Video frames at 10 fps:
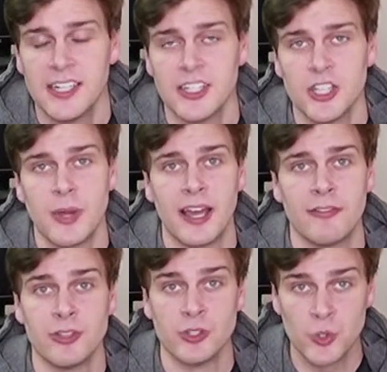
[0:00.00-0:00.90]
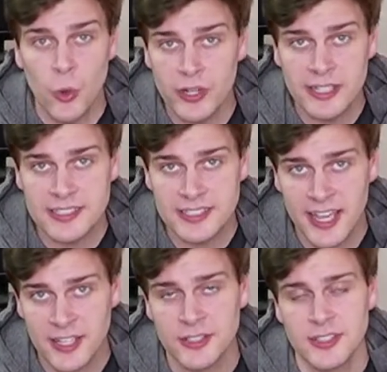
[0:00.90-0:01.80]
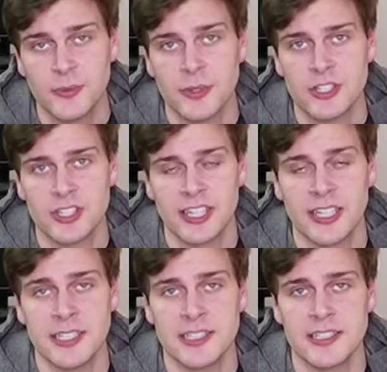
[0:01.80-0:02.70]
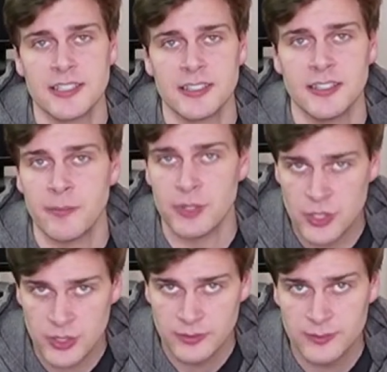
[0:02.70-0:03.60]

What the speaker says: You have the Dorian scale, which is number 2.